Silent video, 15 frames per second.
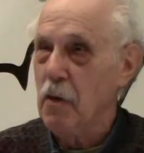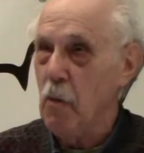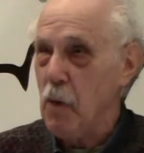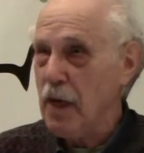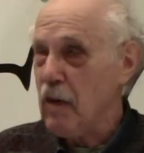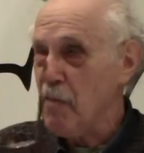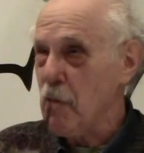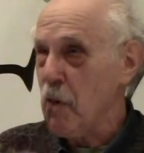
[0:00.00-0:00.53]

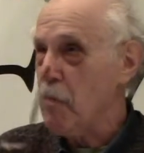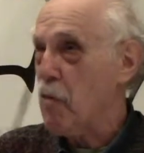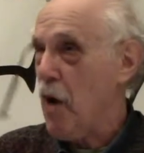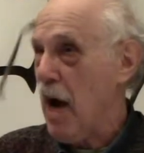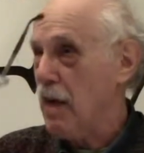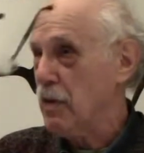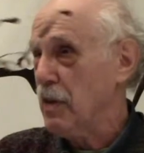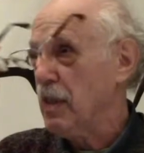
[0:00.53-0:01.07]
We can be
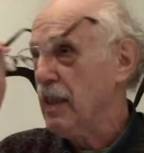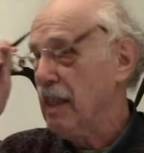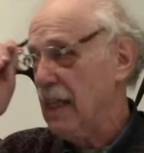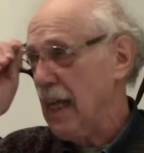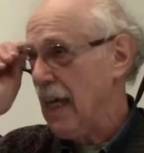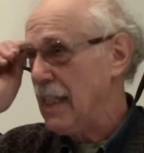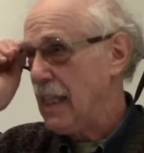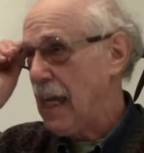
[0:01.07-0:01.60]
proud.
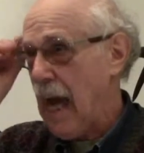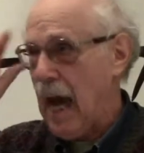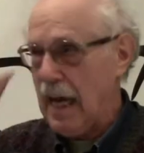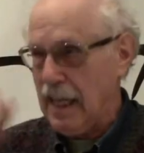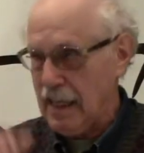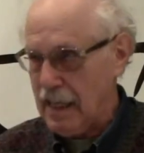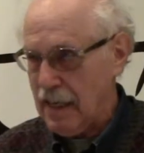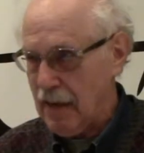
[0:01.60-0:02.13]
It's
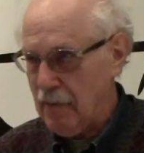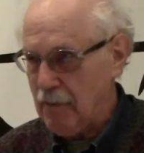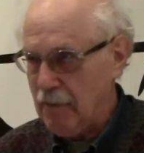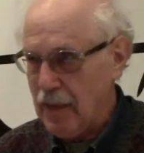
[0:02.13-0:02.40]
Canada,